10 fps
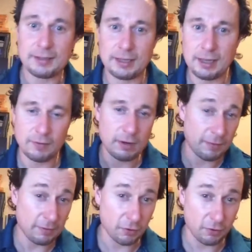Even if
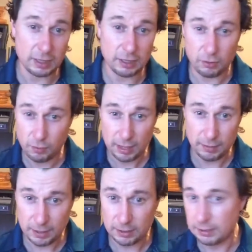I've heard it or read
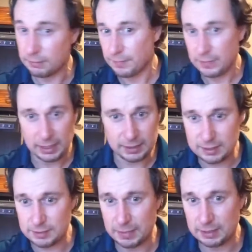about it, it
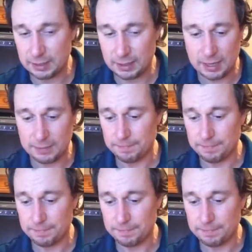doesn't make the cut.